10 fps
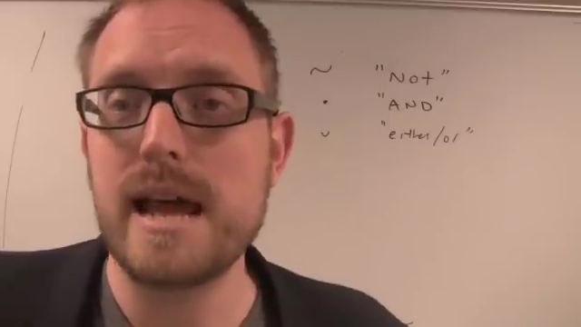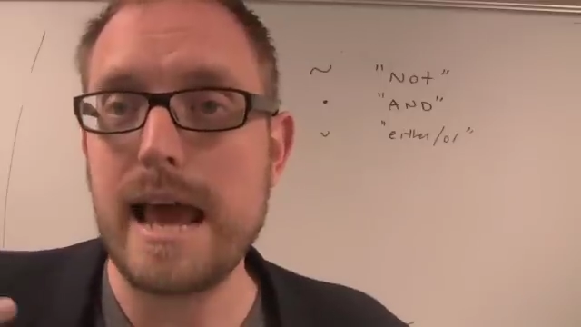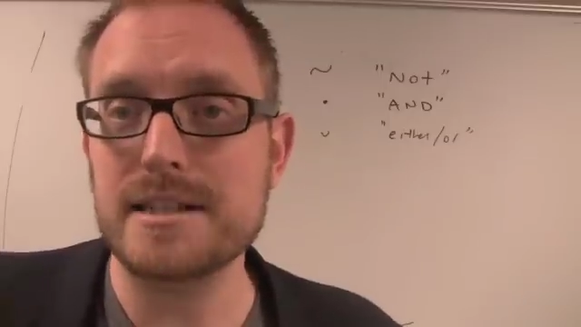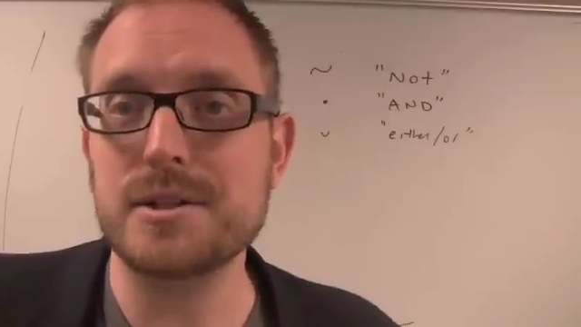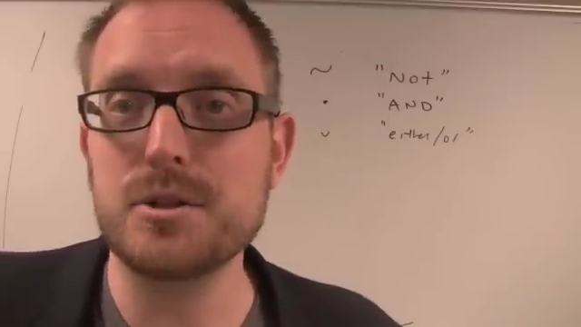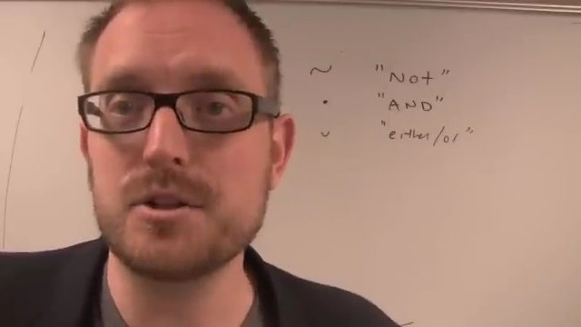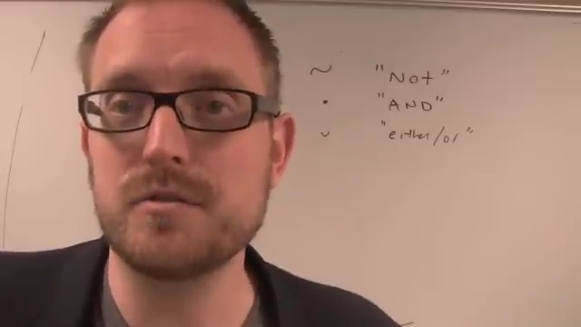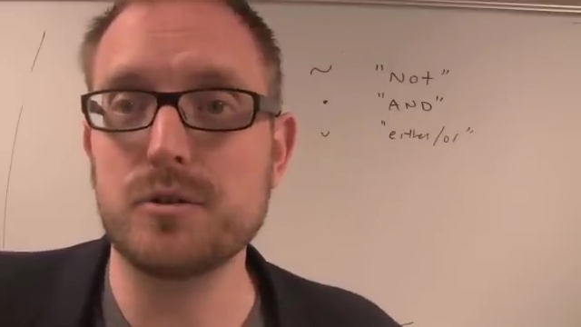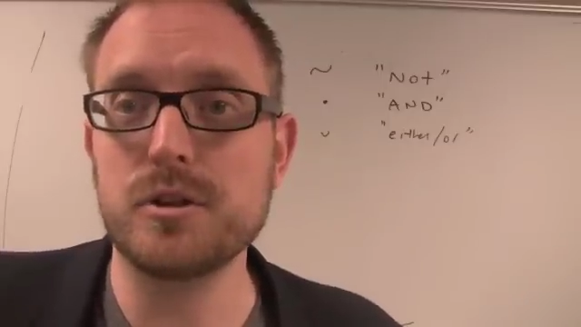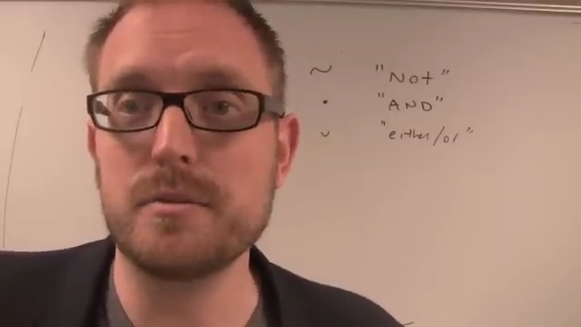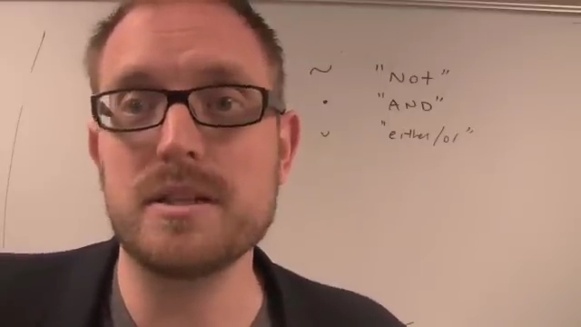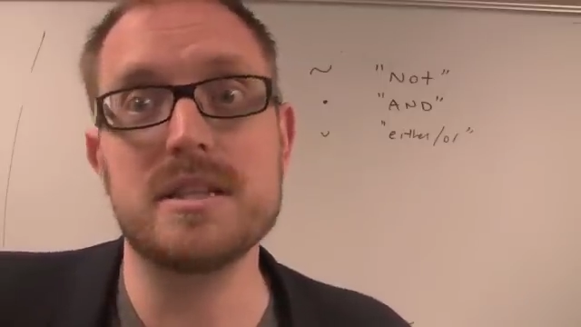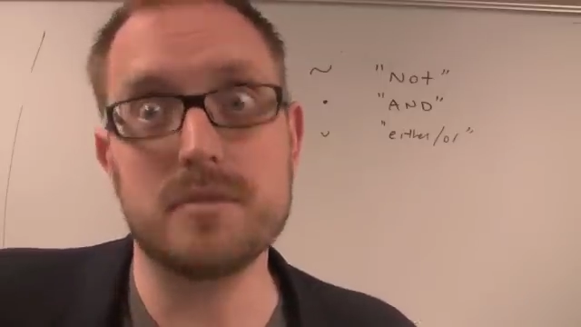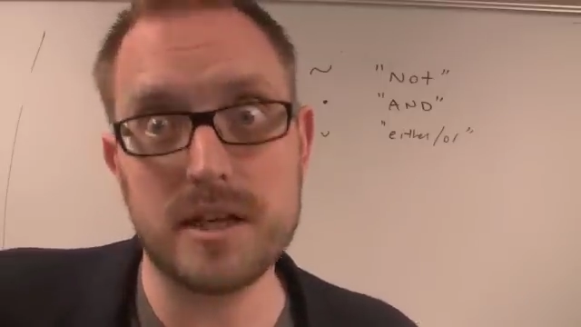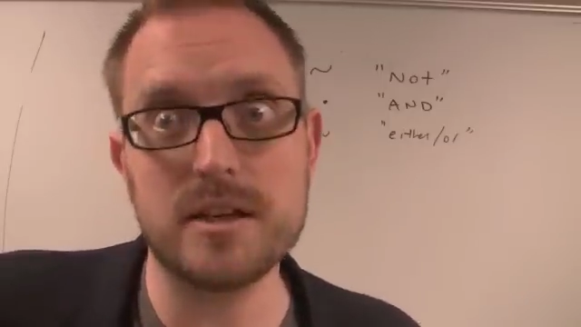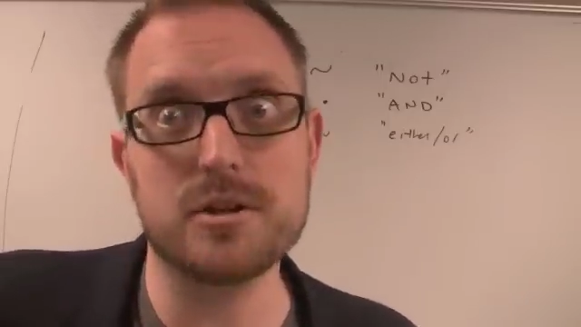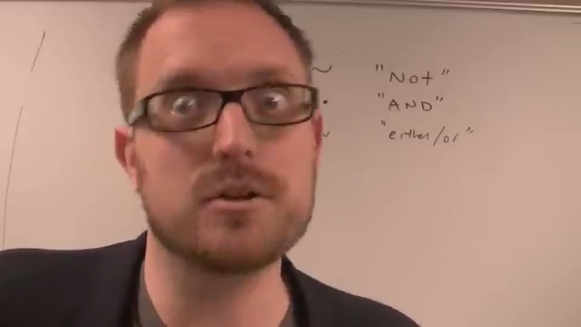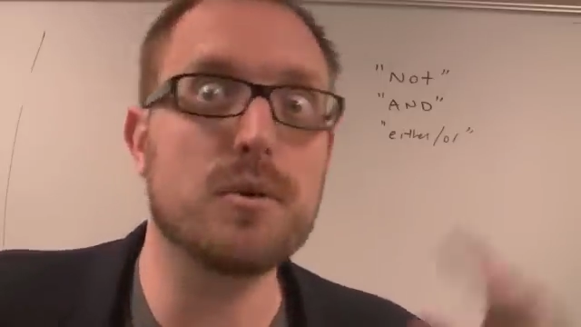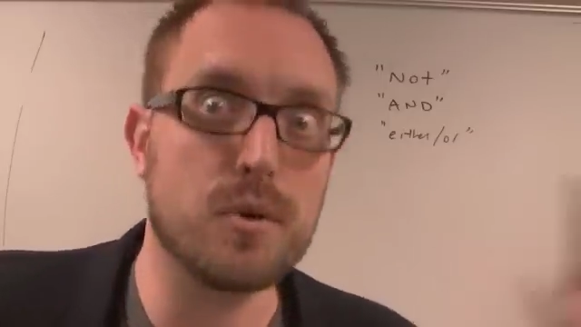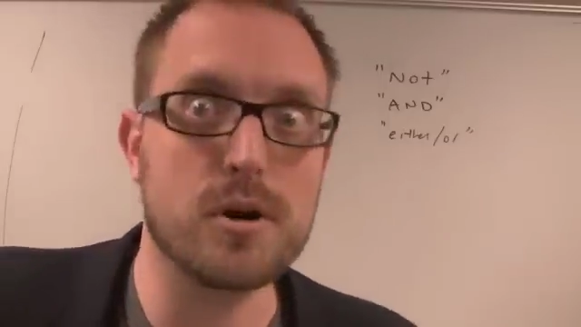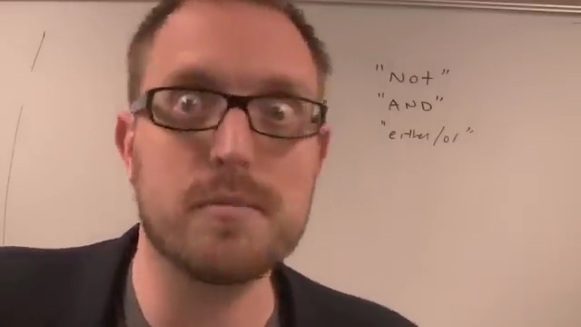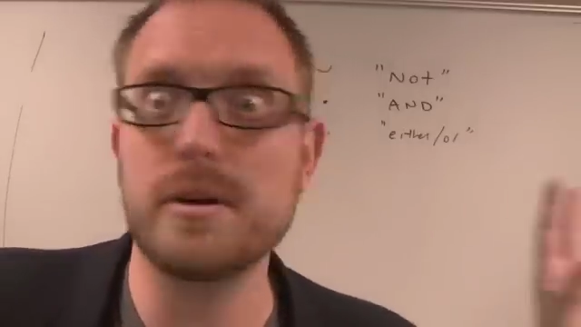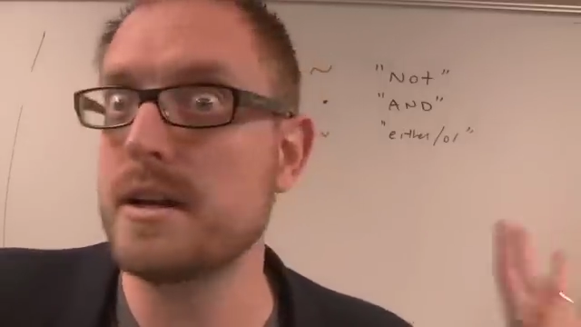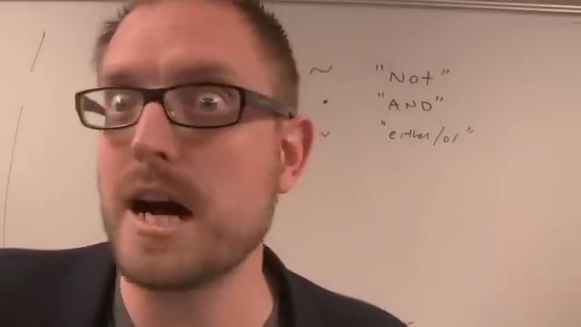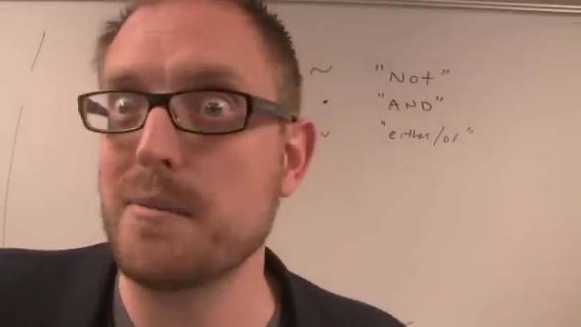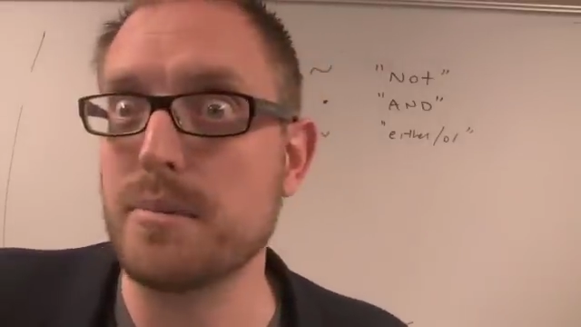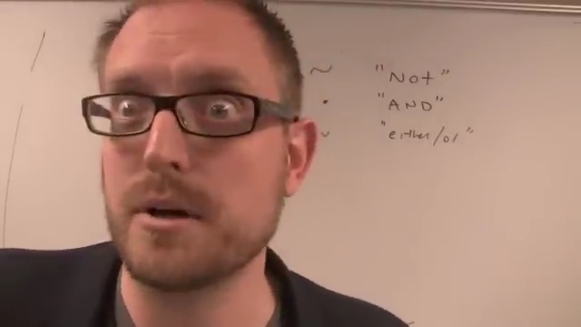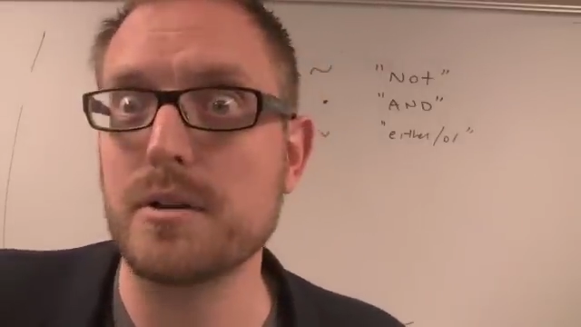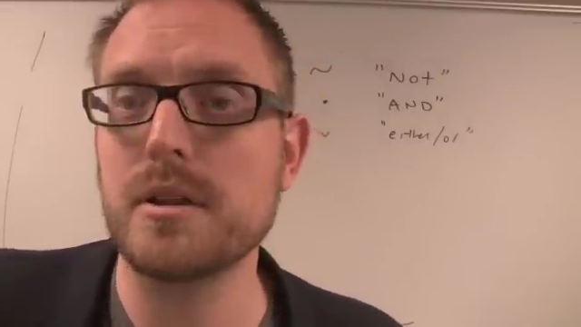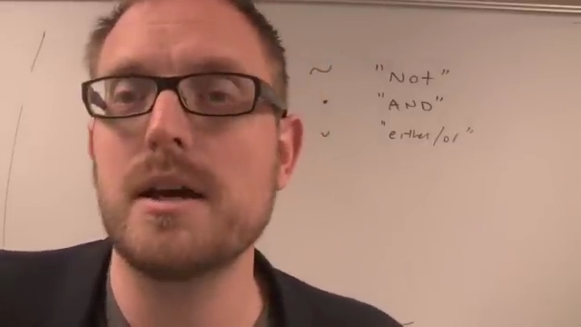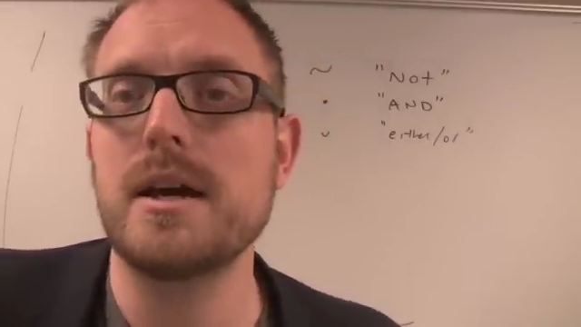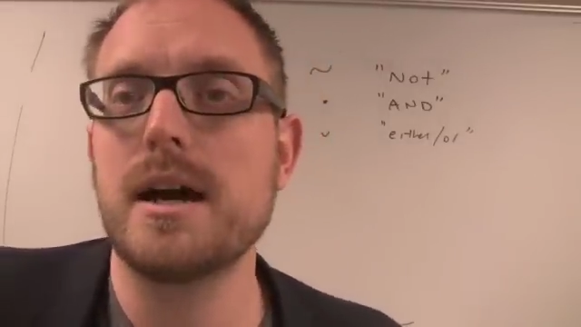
Exclusive really means either or, but not both.